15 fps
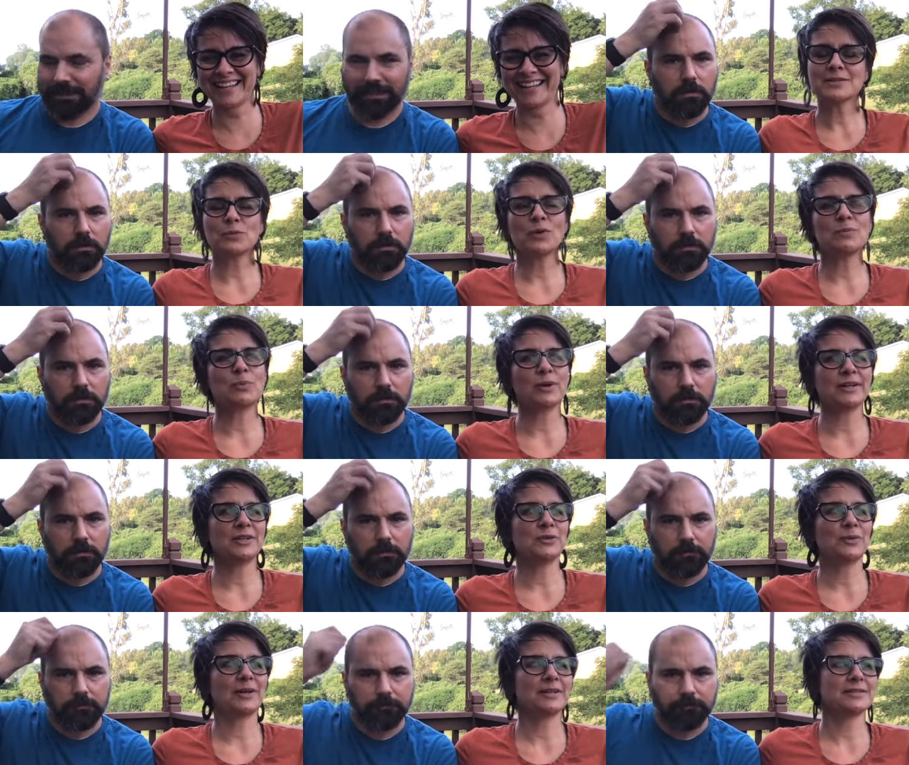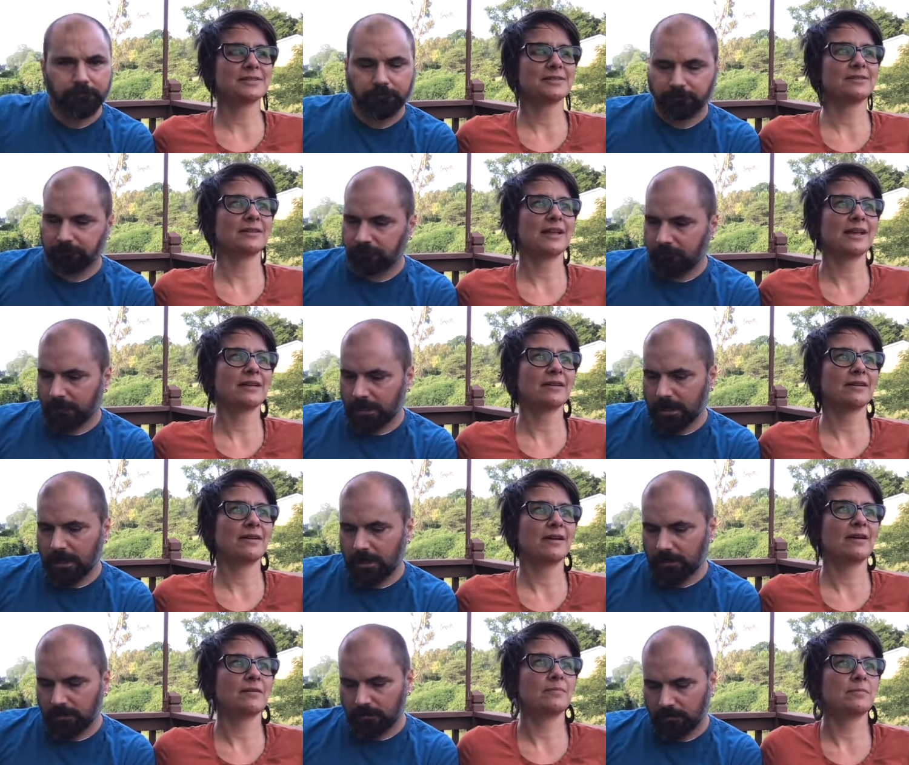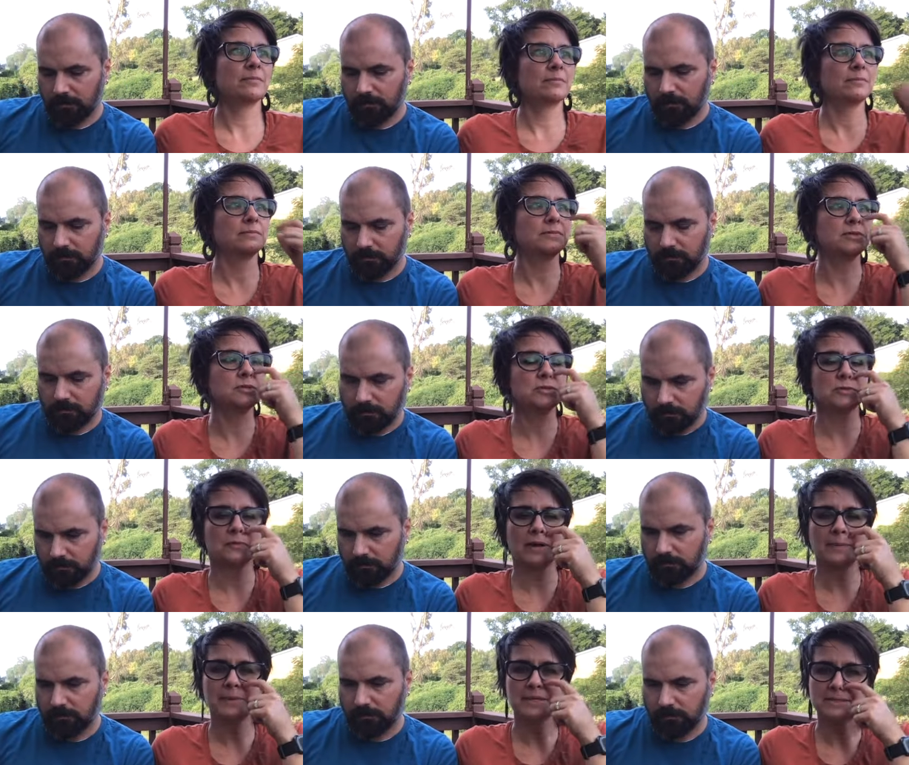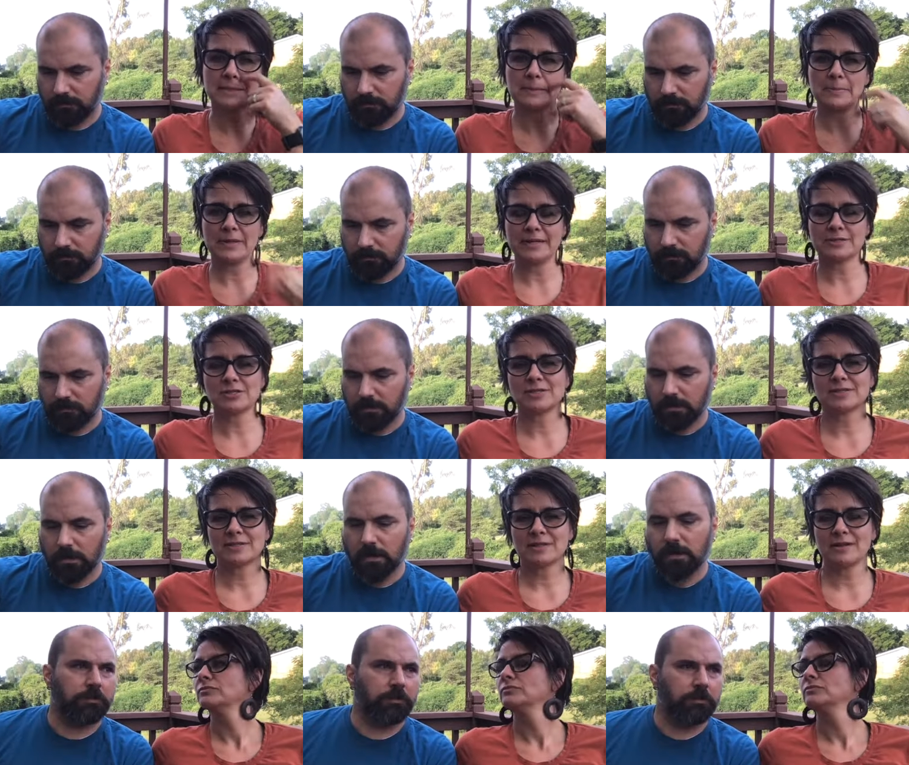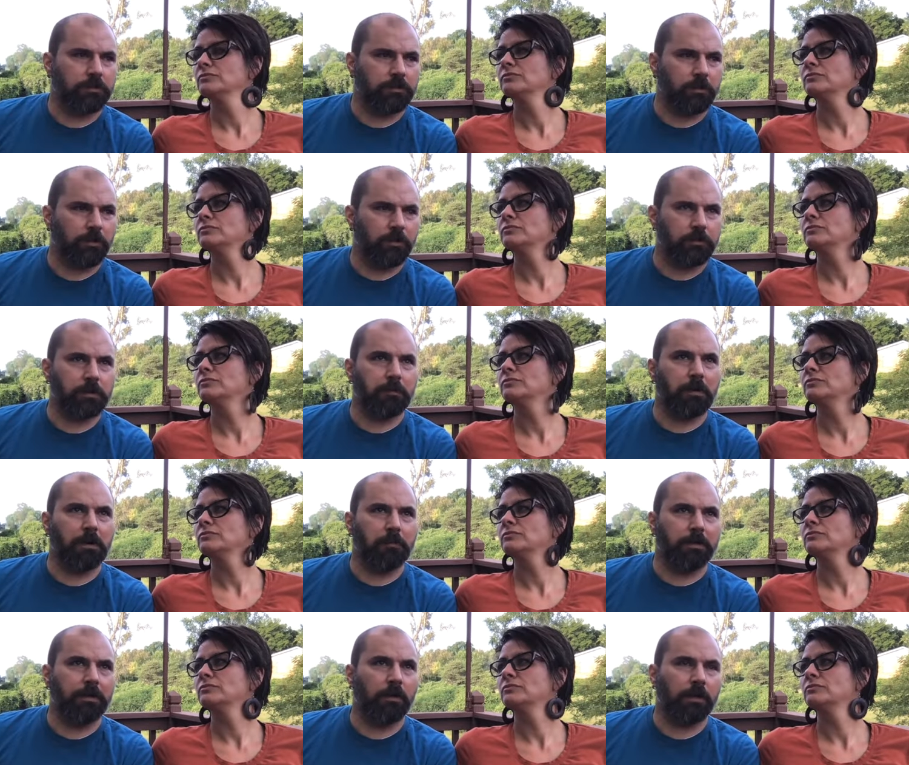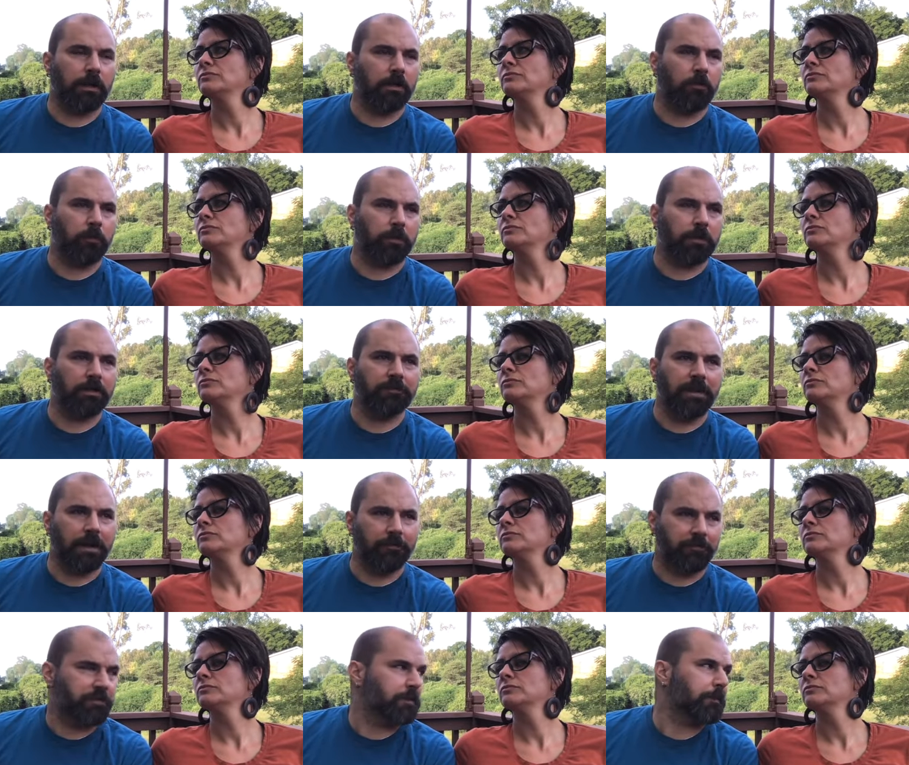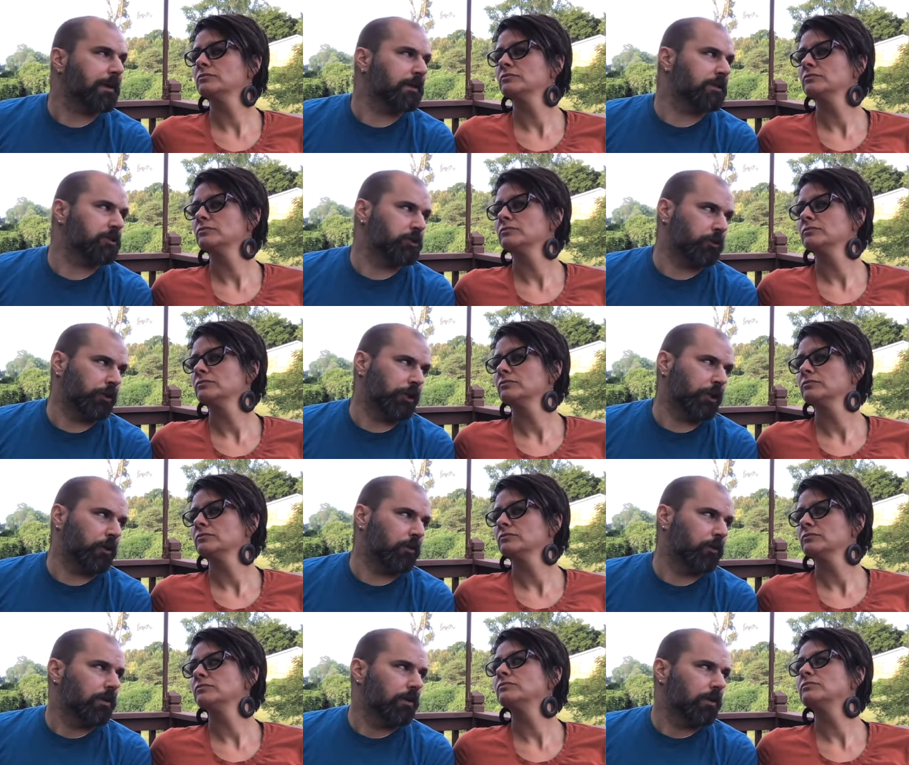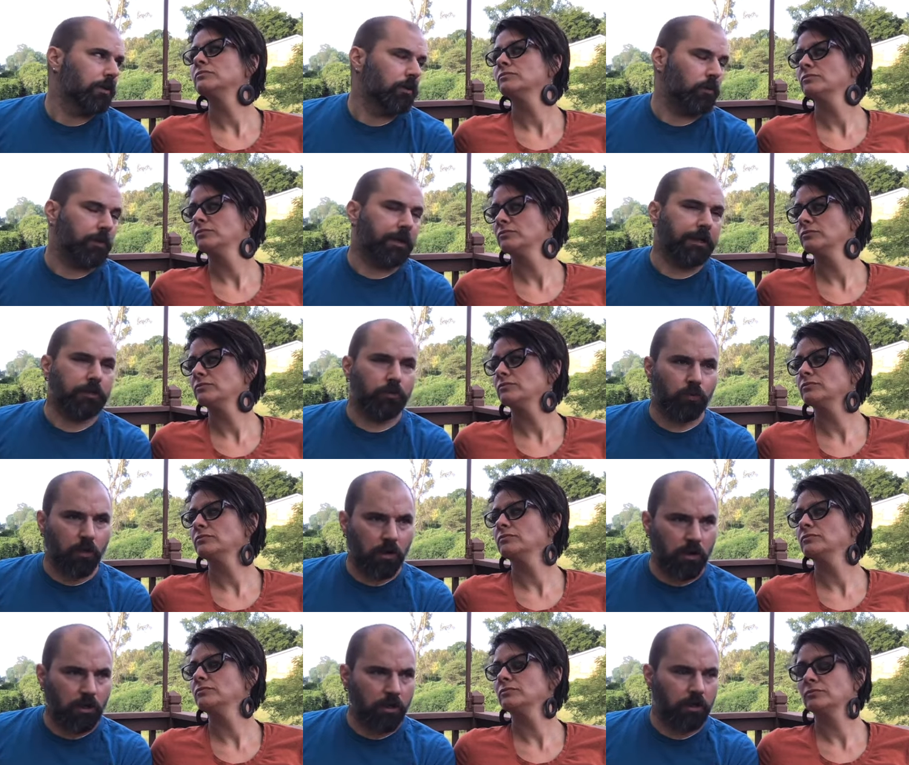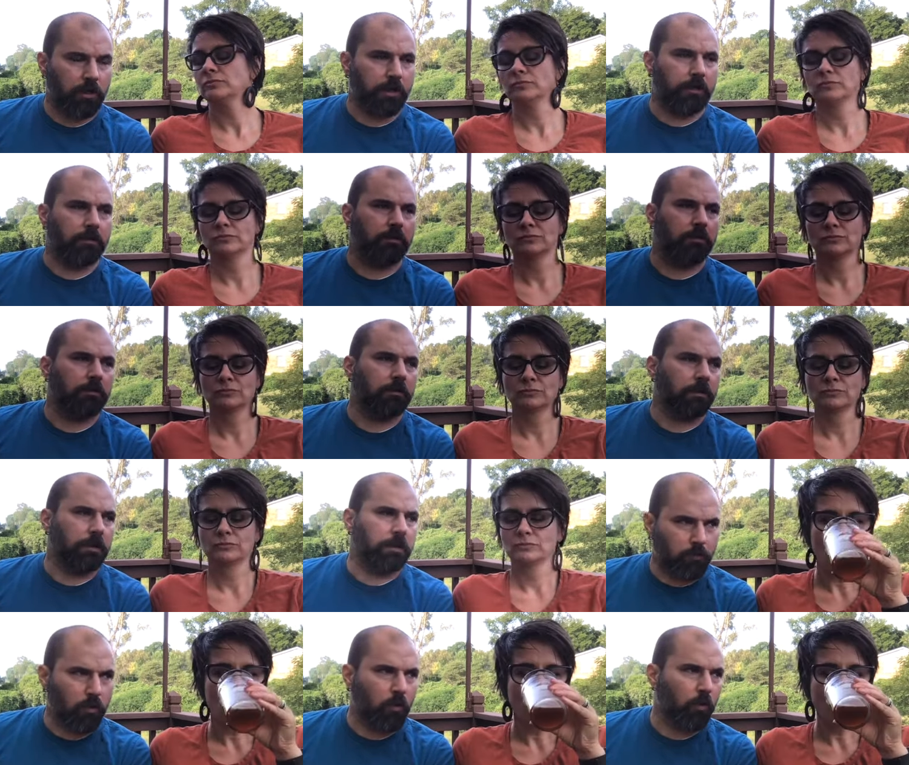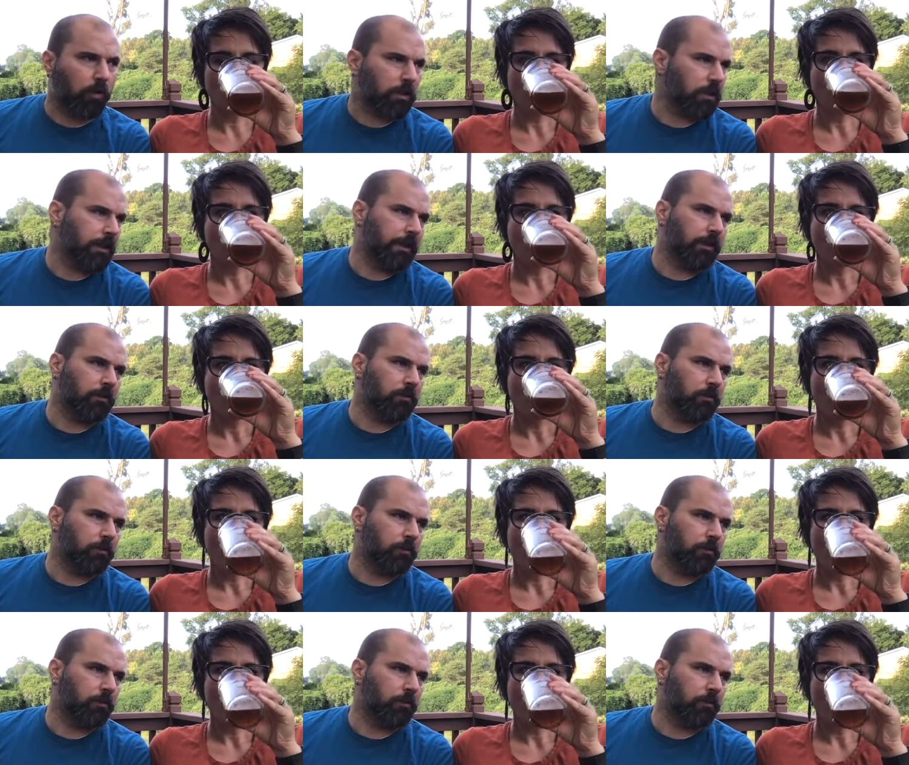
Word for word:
Speaker 1: At one point you wanted to like do ceramics on the beach and stuff.
Speaker 2: So there's a part of me that kind of would love to have some kind of studio. You know, where I could draw and throw clay on the